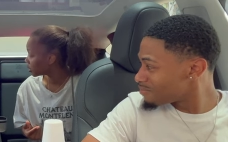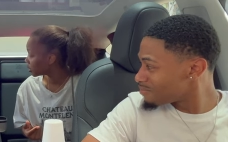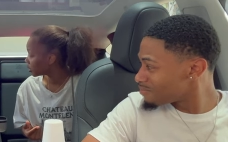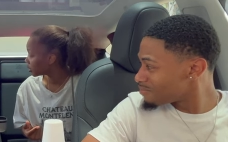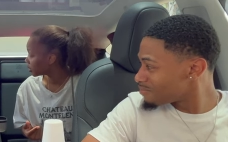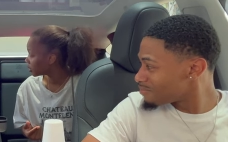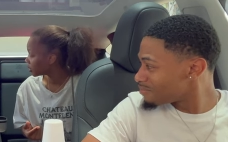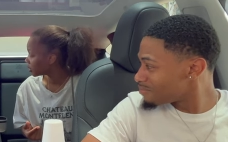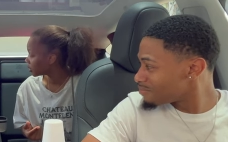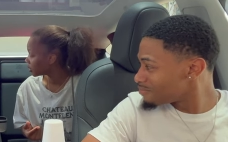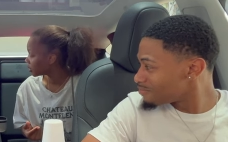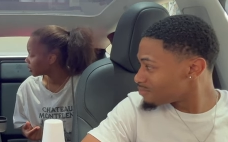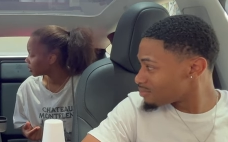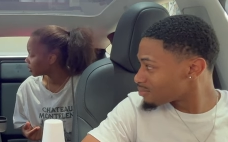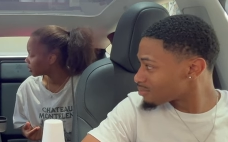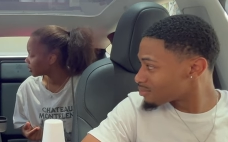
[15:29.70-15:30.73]

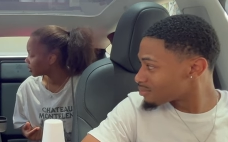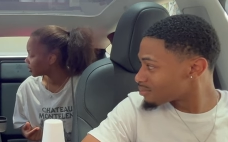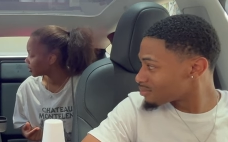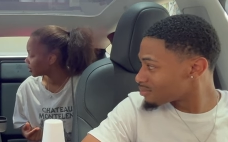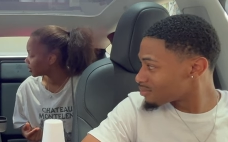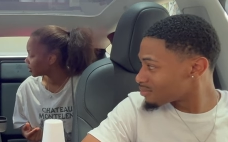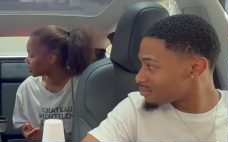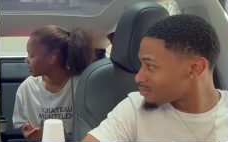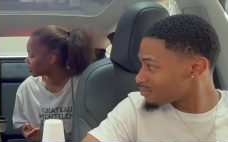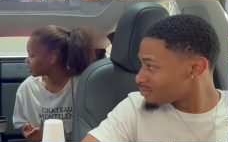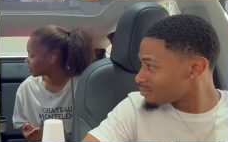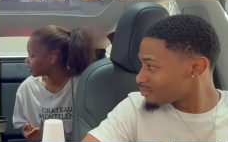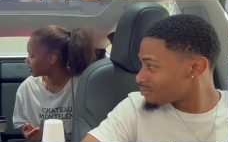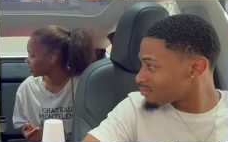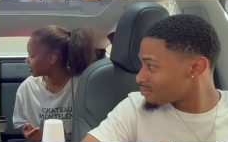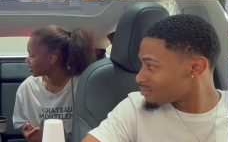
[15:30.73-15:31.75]

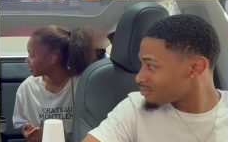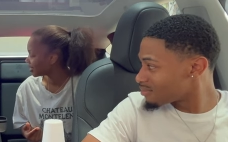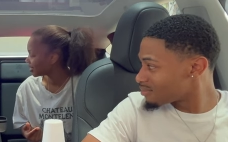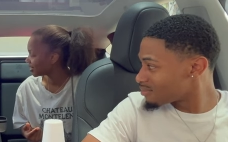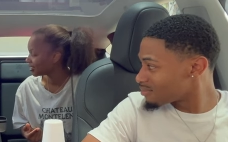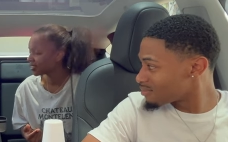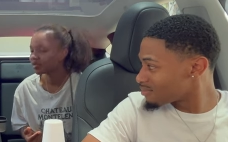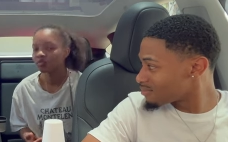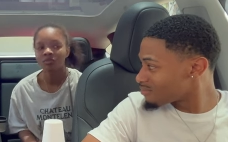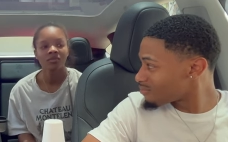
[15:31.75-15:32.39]
(silence)